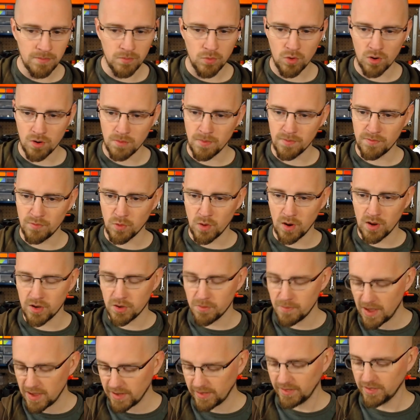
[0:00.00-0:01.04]
more before I go
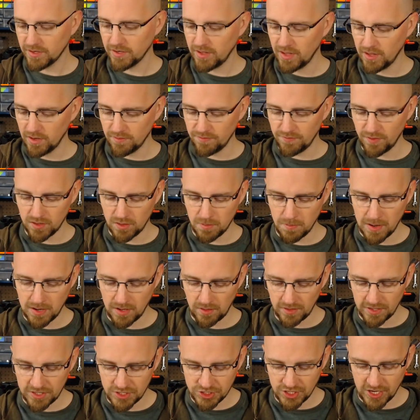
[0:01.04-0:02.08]
back and
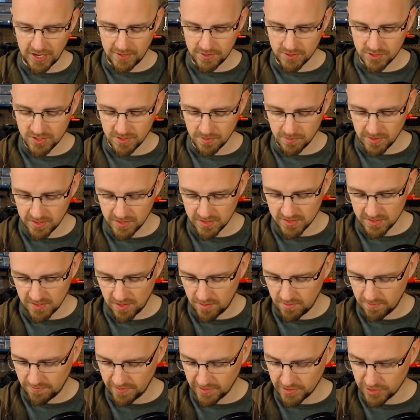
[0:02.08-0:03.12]
fundamentally change some of the
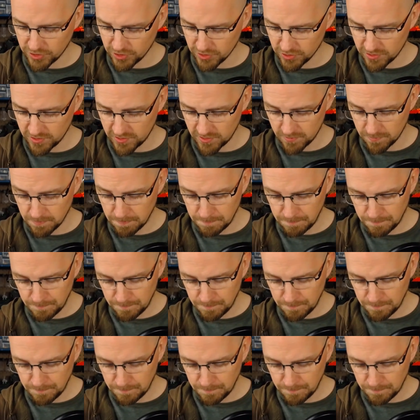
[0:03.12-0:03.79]
design features.